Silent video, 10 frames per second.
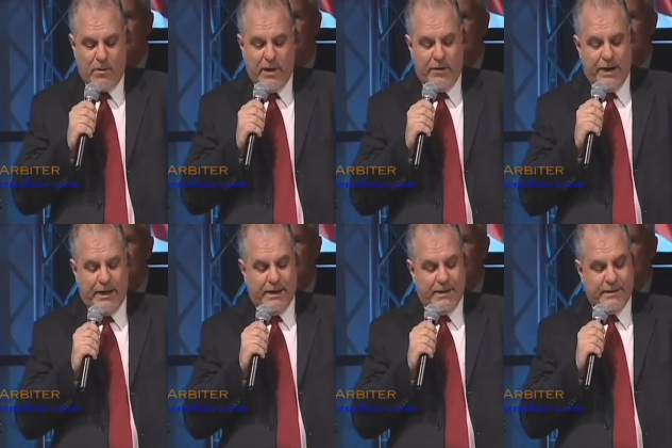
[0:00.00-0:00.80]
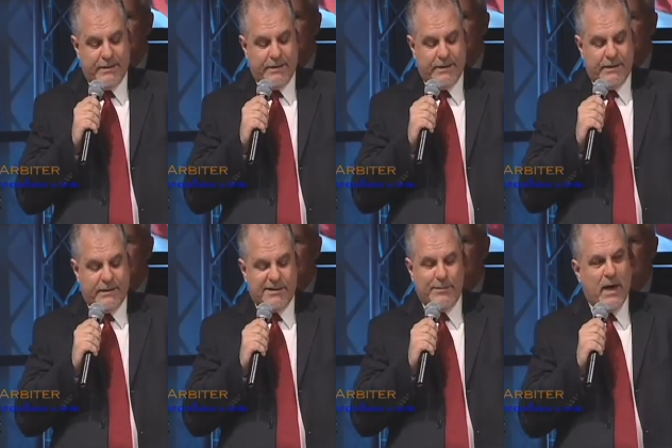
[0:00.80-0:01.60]
we are in,
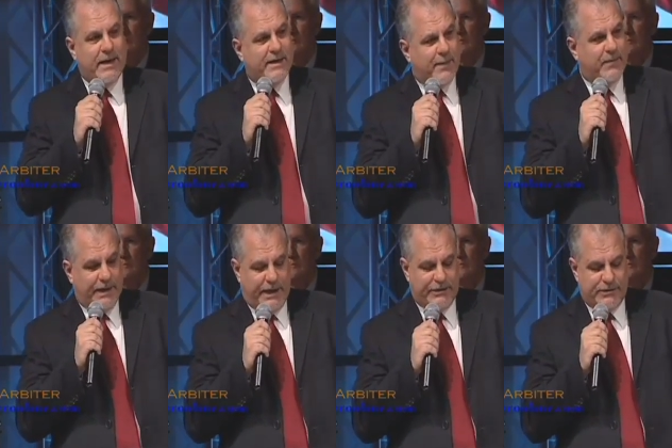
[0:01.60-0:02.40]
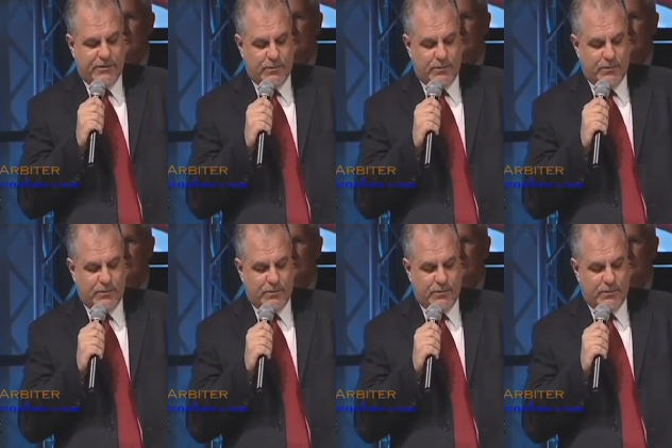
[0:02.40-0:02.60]
to bind up the nation's